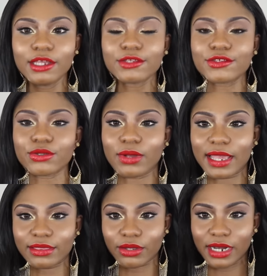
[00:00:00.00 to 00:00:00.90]
So
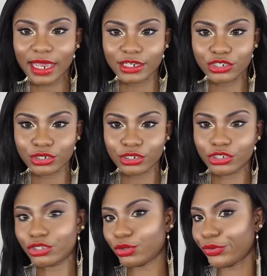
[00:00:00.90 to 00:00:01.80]
I thought I should
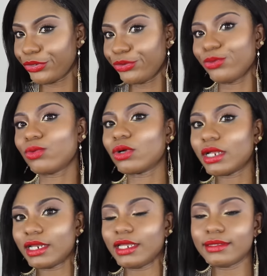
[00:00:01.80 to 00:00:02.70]
show you
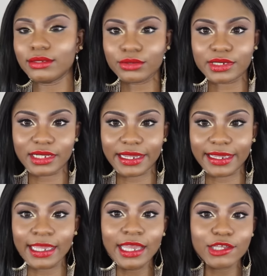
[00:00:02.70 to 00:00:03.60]
what it looks
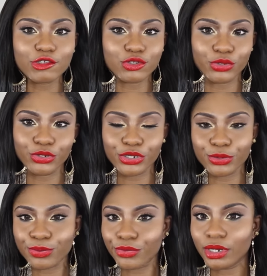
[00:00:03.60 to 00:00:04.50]
like. So you
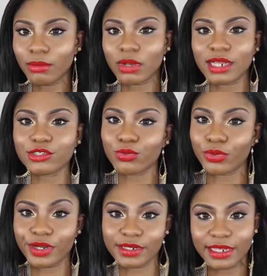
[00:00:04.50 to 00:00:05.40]
can pretty much
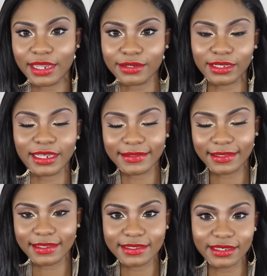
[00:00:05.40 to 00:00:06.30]
wear the hair like
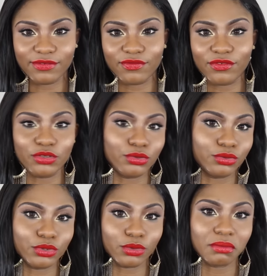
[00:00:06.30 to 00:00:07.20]
this if you
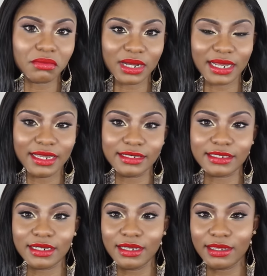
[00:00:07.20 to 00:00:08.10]
don't
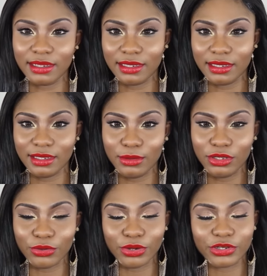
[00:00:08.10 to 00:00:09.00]
mind
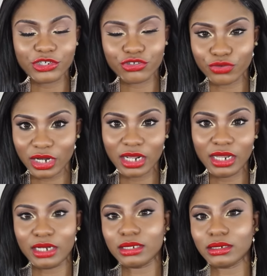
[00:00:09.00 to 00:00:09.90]
your straight
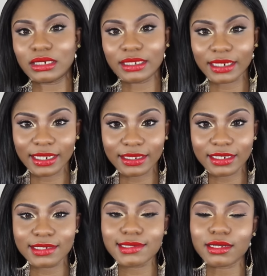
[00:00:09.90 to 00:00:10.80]
hair looking like
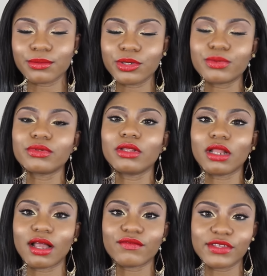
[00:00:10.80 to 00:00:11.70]
this. Some people
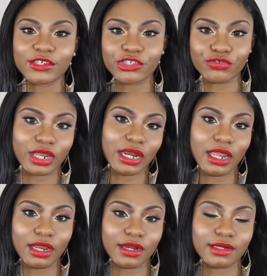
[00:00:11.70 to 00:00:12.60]
love the straight
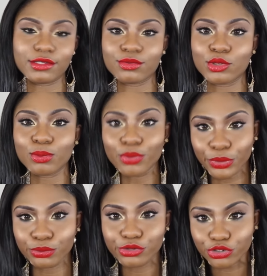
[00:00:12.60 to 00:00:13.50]
hair to be
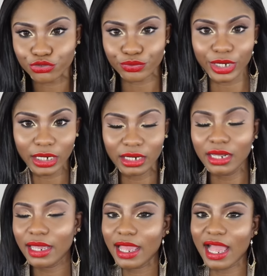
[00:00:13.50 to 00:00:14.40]
bone straight.
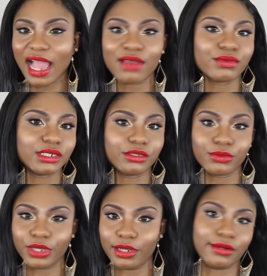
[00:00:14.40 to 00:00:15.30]
I really
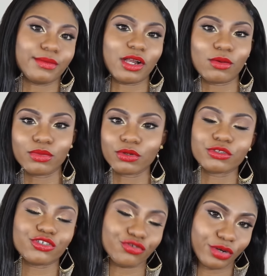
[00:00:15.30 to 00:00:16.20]
don't care about
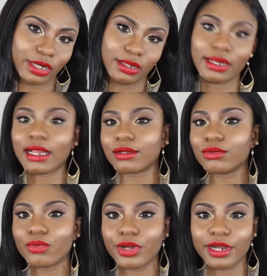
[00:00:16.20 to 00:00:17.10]
bone straight. I
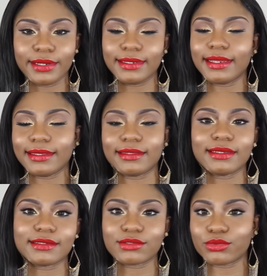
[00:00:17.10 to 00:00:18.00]
could wear it like
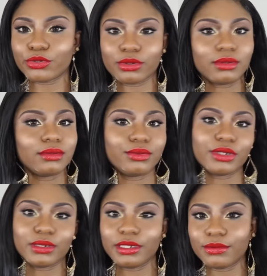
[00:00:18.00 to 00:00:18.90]
this or
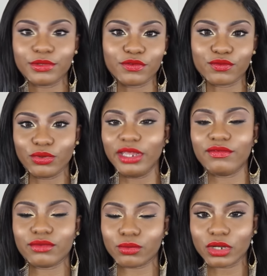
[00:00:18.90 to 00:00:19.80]
with a little bit of
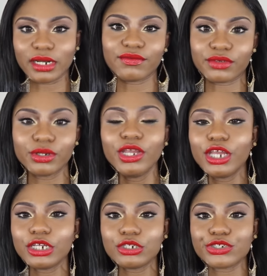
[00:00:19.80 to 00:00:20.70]
wave or whatever.
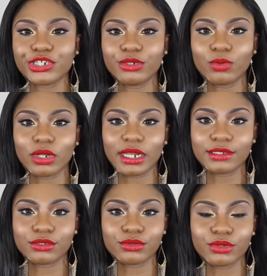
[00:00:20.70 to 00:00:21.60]
Usually what I
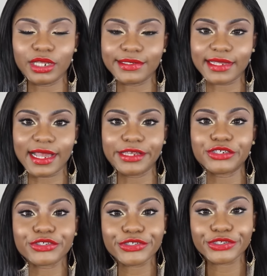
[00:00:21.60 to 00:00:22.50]
do is I
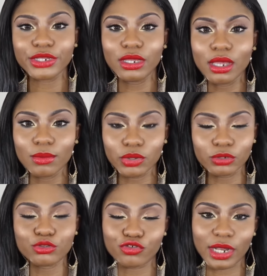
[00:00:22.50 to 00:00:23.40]
just
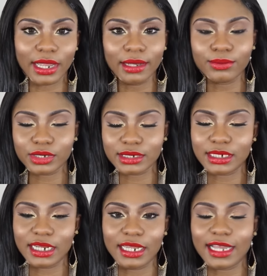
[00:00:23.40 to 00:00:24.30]
blow dry it, but
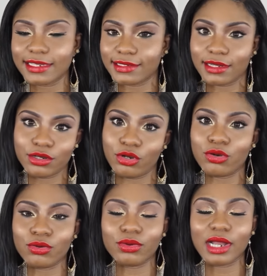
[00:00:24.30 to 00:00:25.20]
today I said
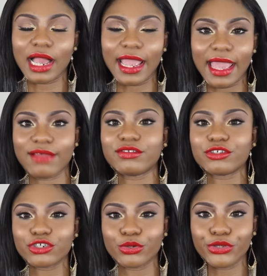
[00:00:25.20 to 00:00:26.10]
no, I have to
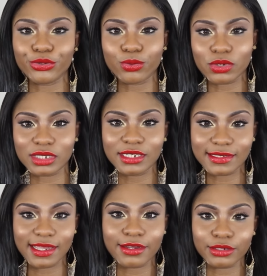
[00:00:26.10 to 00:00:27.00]
show you what
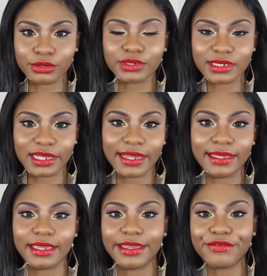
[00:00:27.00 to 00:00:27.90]
this hair looks
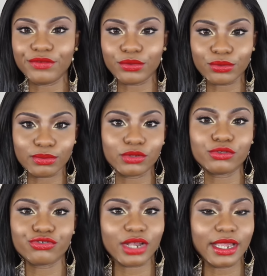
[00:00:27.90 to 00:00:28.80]
like if you don't blow
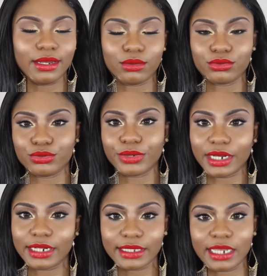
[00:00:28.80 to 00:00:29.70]
dry it or do
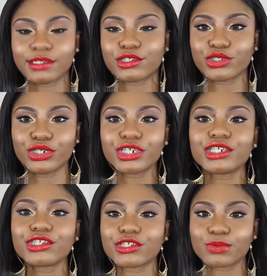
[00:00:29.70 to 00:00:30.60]
anything. So you
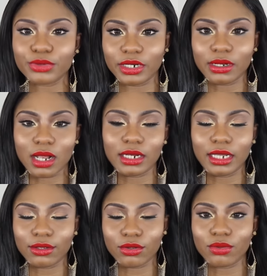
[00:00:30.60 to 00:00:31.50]
can just put it on
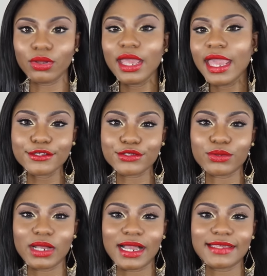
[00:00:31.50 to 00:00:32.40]
and go.
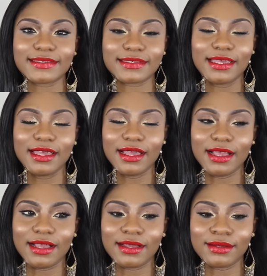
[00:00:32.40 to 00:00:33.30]
So guys,
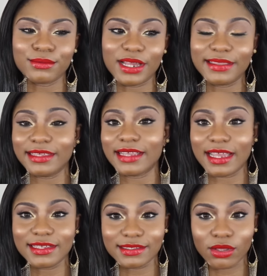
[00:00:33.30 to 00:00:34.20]
I think
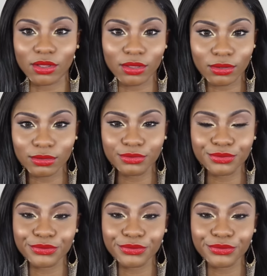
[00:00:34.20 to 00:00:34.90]
that is all.